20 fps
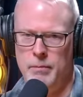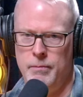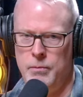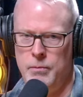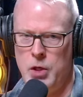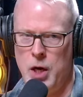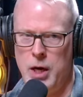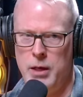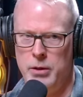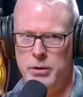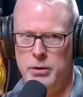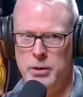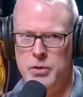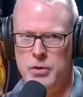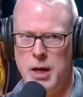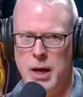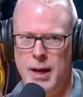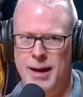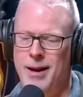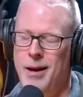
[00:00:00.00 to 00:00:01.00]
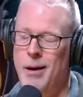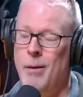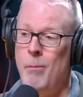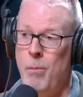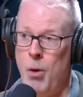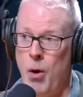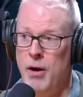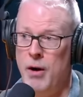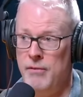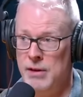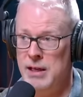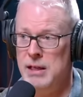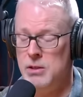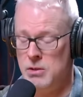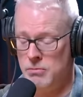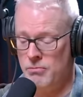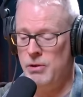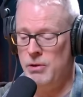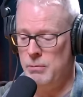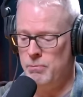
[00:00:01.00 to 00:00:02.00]
childhoods. Part of it
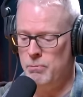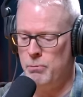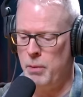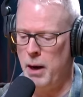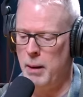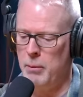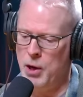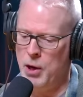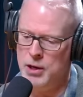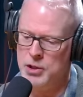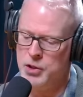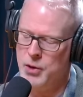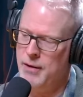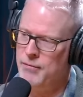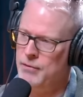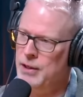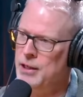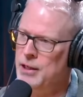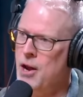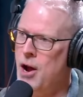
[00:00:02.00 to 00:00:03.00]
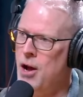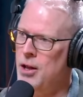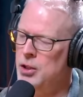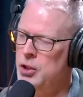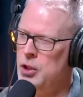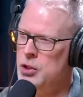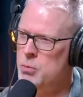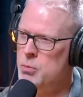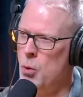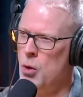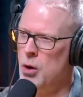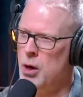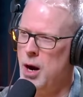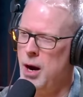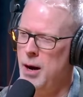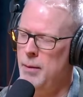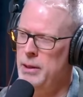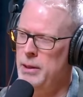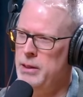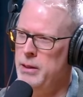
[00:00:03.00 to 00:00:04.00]
is we probably also have to acknowledge it's more
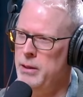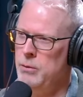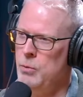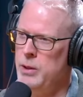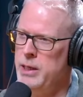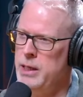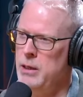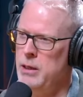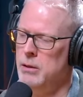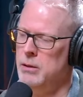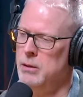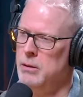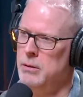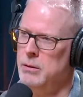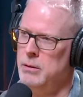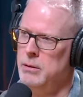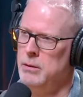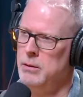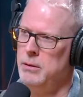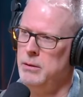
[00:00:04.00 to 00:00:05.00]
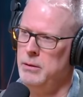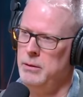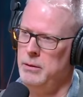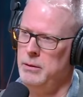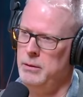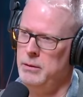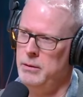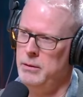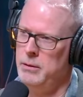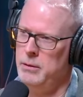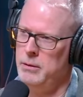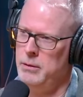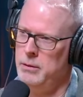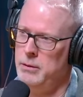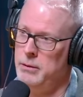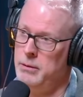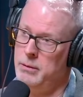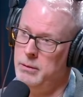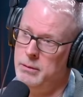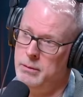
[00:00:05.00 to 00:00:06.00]
common than we...
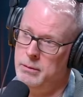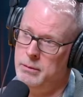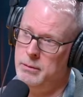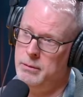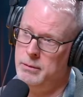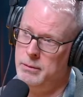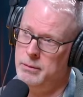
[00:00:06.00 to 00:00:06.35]
That's a fair